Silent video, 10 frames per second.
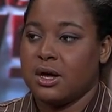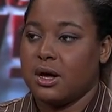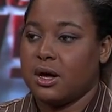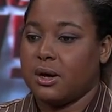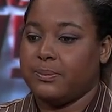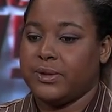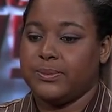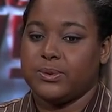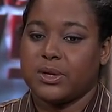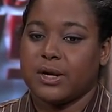Um,
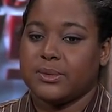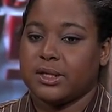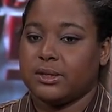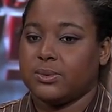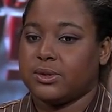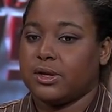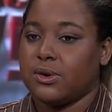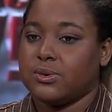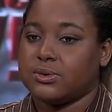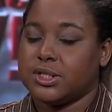people coming in with their
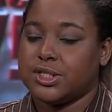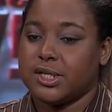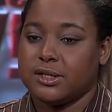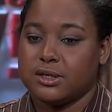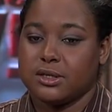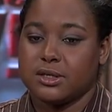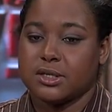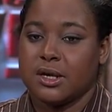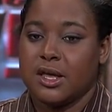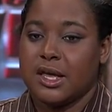own agendas,
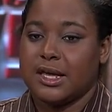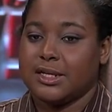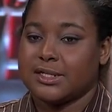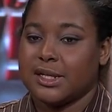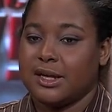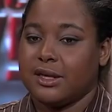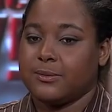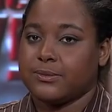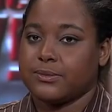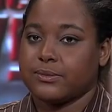and it's like.
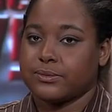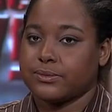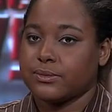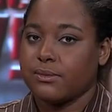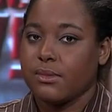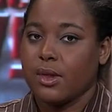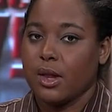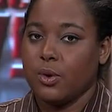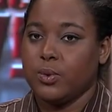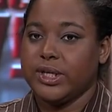
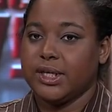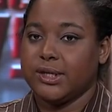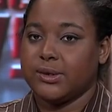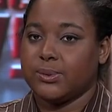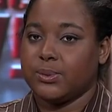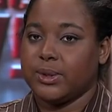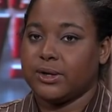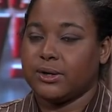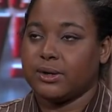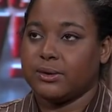We
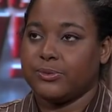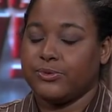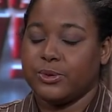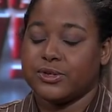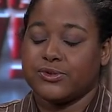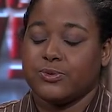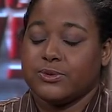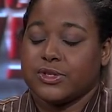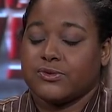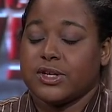we're we're we
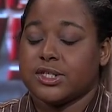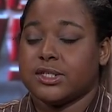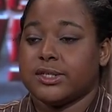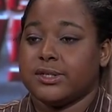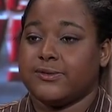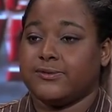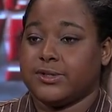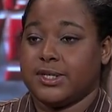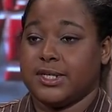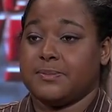was thrusting to the
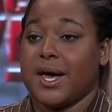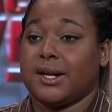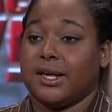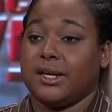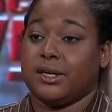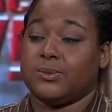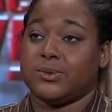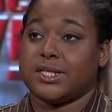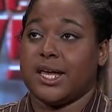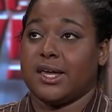to the spotlight and
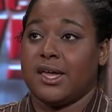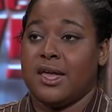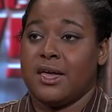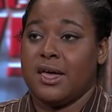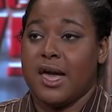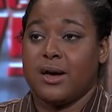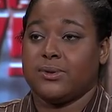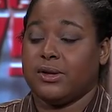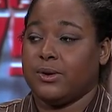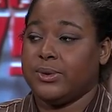was like out
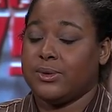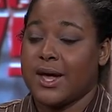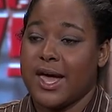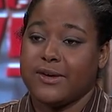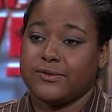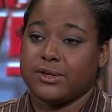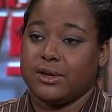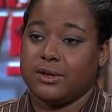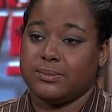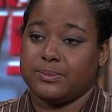there. We don't have
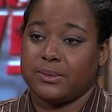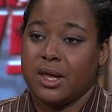um,